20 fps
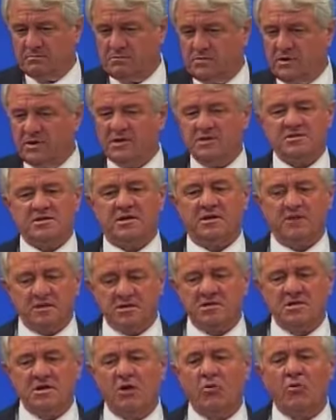And he said,
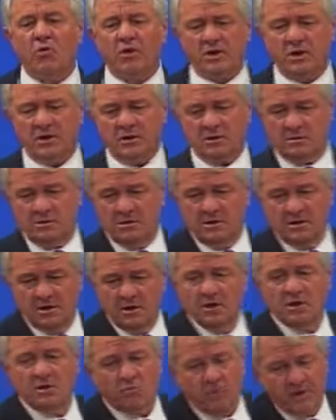this is not working.
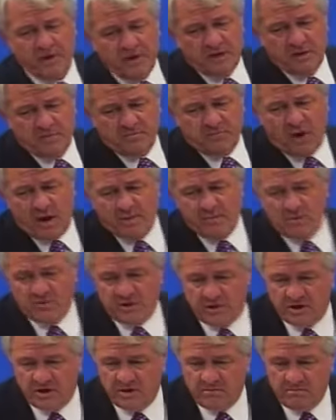We need a primary
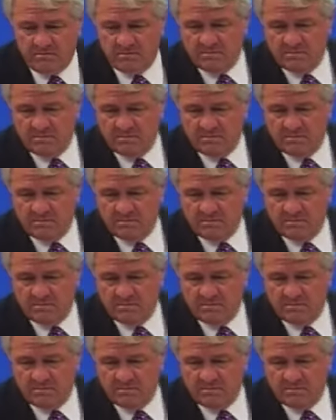key.